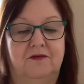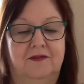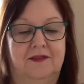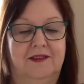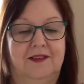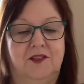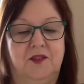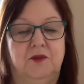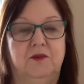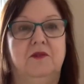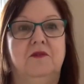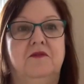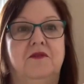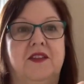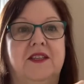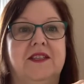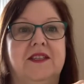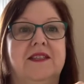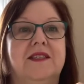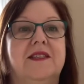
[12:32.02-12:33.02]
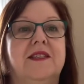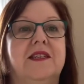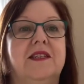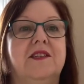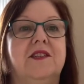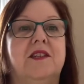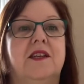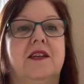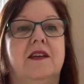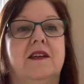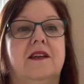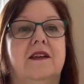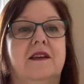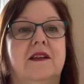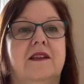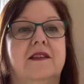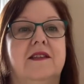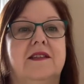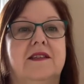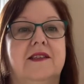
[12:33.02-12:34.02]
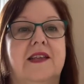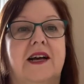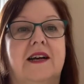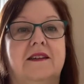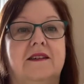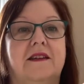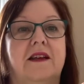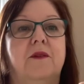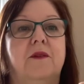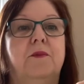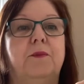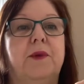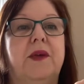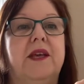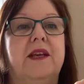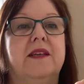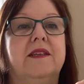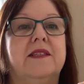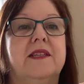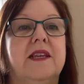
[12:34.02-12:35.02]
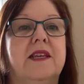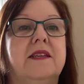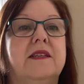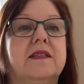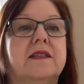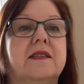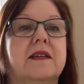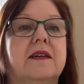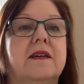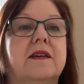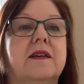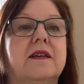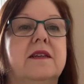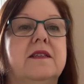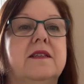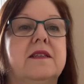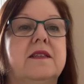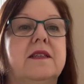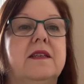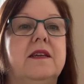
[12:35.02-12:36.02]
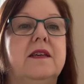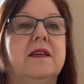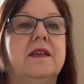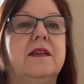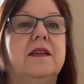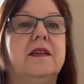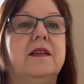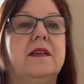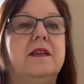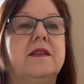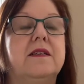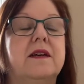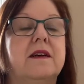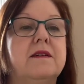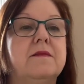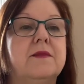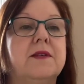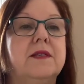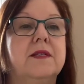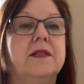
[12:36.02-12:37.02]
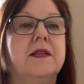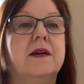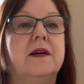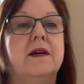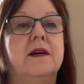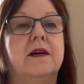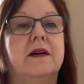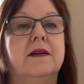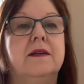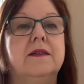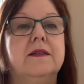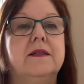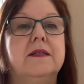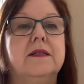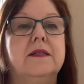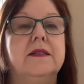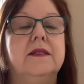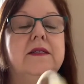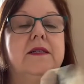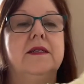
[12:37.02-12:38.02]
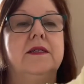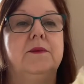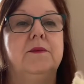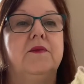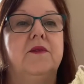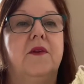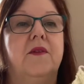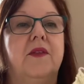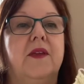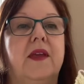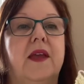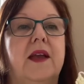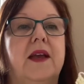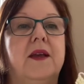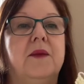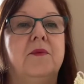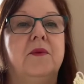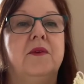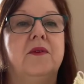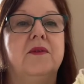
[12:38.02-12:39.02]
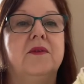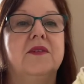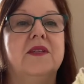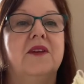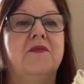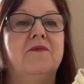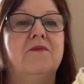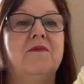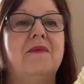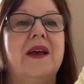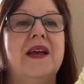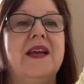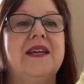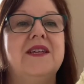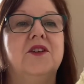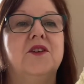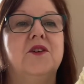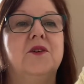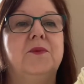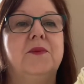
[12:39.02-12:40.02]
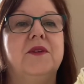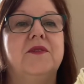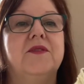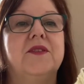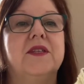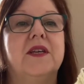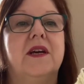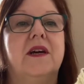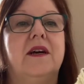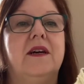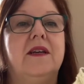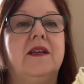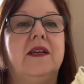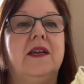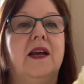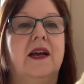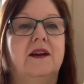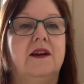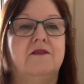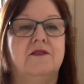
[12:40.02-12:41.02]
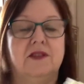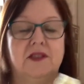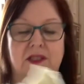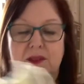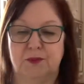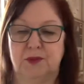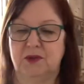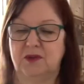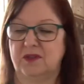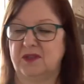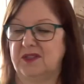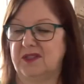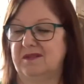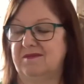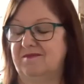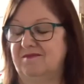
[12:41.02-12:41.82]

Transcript: I do love this stitch here, and that appears inside the diamonds there. We've got the cables. I've made a couple of tiny errors, but